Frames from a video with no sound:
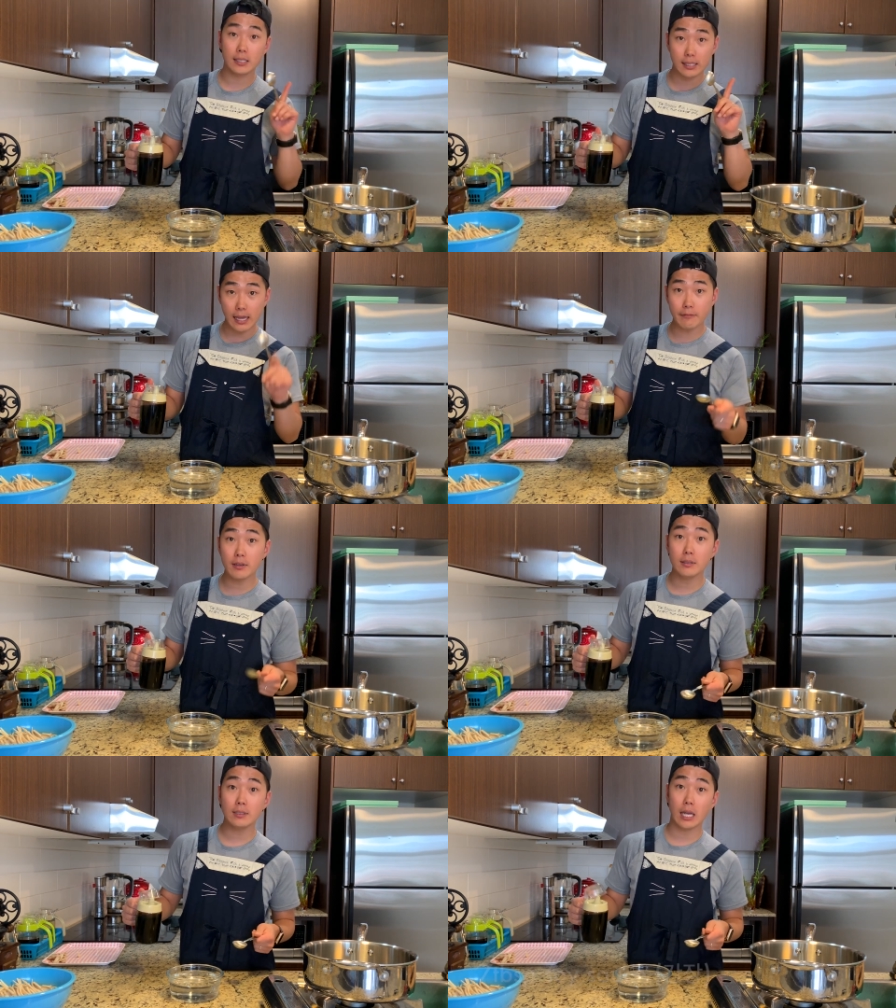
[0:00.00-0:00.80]

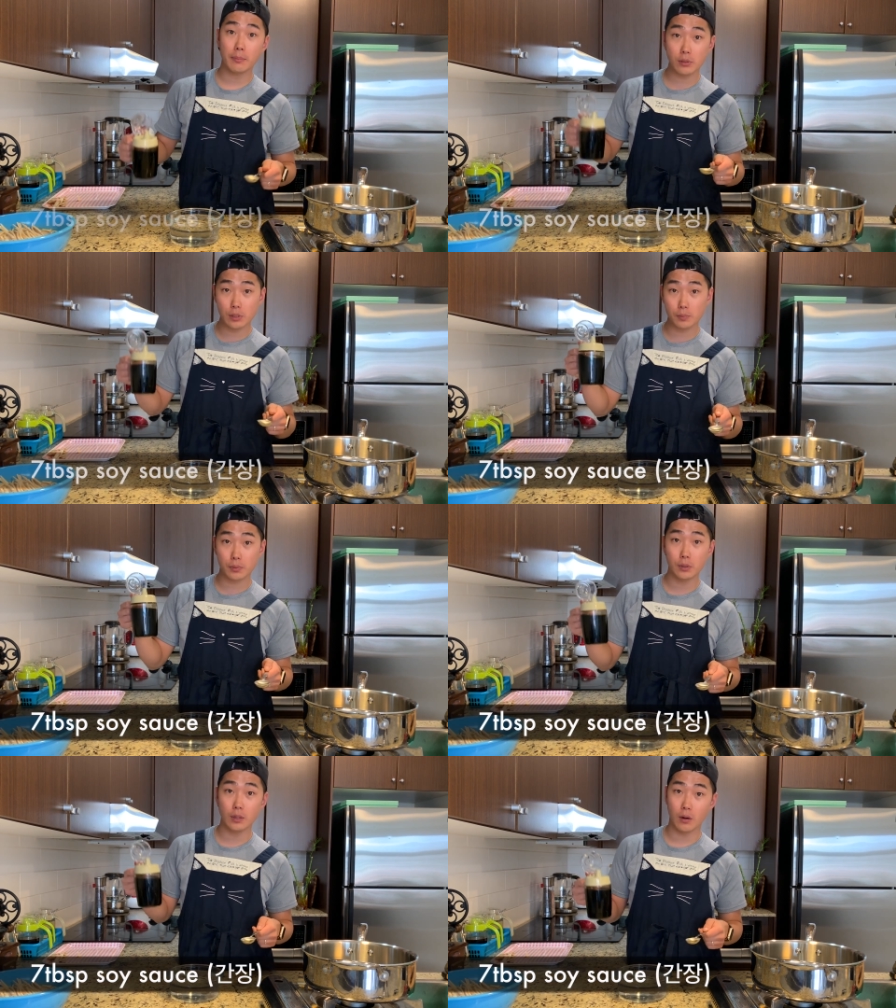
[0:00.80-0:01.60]
seven
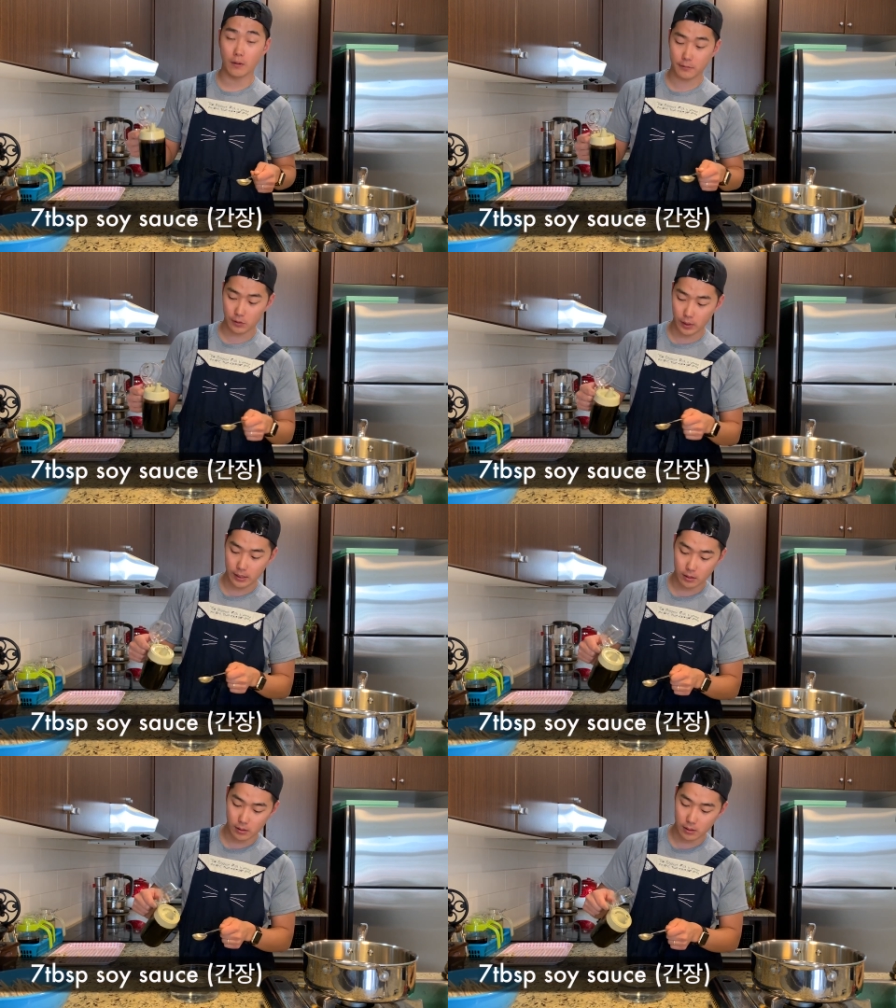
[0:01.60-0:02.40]
tablespoons of soy
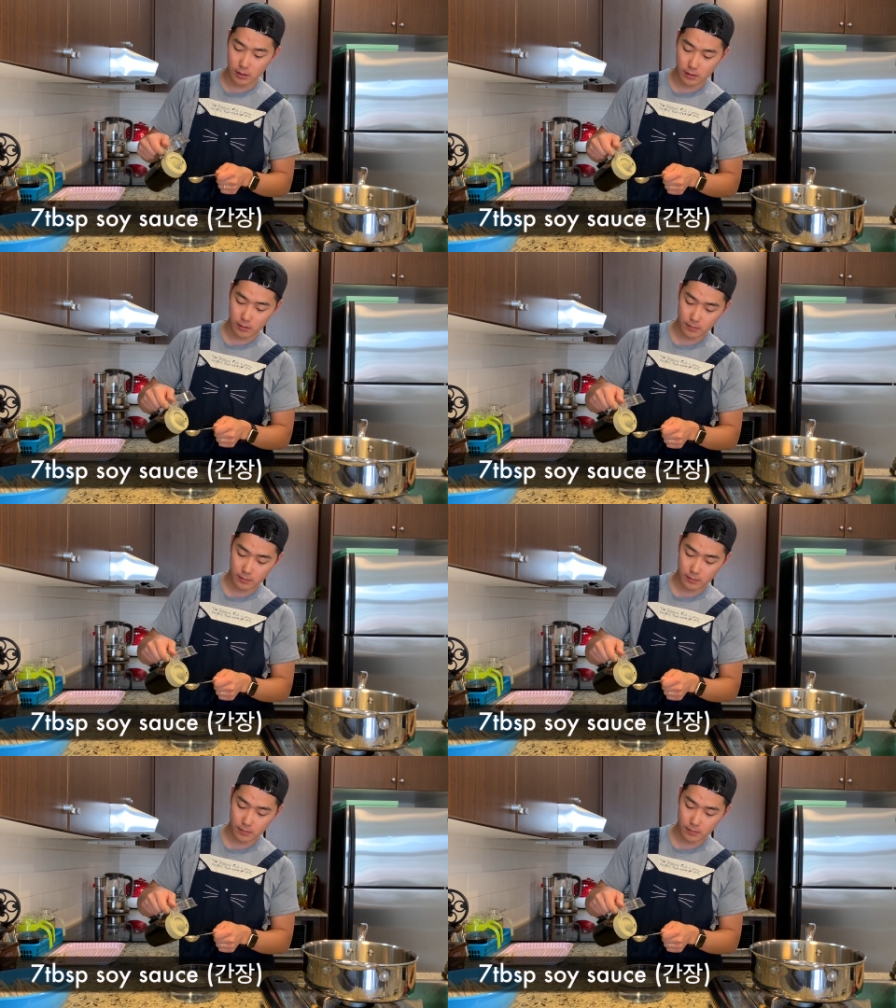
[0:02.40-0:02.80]
sauce.